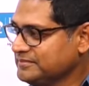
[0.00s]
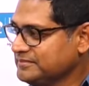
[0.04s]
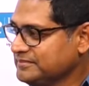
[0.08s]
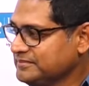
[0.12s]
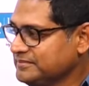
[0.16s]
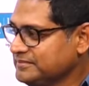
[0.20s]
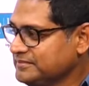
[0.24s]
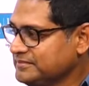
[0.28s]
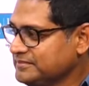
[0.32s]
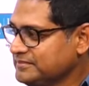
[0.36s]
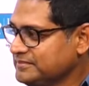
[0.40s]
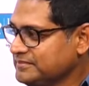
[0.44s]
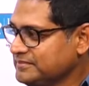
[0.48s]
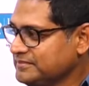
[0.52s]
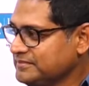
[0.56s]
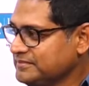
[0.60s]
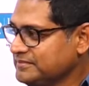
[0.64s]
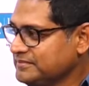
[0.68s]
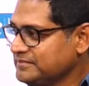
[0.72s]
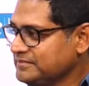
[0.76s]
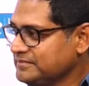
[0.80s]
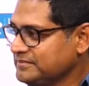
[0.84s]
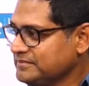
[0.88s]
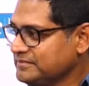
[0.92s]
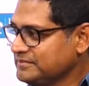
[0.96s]

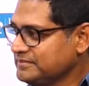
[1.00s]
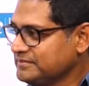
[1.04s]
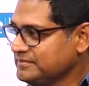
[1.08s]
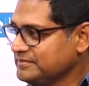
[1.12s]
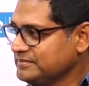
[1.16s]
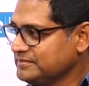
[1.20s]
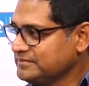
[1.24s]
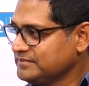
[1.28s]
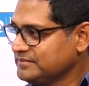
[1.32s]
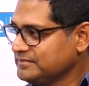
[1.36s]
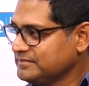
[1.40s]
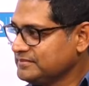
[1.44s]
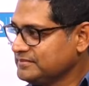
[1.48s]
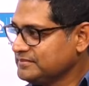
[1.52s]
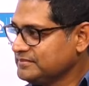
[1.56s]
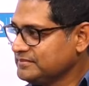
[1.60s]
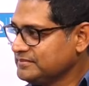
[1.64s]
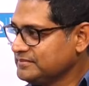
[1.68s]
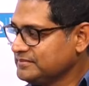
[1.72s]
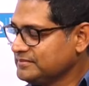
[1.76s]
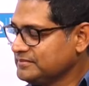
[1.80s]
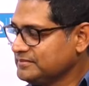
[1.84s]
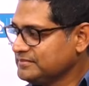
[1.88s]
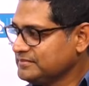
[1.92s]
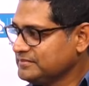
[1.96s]

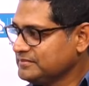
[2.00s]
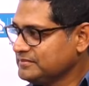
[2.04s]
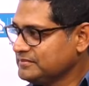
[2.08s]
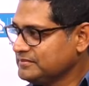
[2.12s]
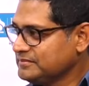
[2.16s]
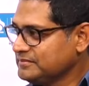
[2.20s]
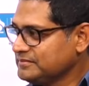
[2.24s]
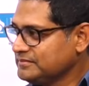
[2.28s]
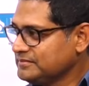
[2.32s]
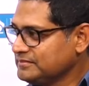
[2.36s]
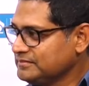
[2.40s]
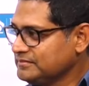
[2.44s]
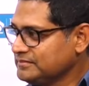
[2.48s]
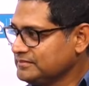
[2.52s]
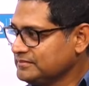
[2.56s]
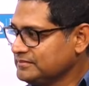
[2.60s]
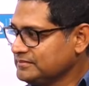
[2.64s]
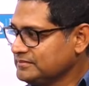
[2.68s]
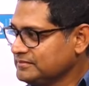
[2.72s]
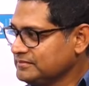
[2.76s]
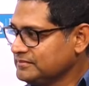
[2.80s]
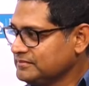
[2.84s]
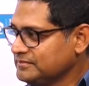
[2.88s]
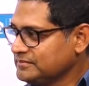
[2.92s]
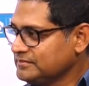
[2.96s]

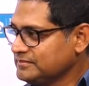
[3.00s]
No words are spoken by the person on screen.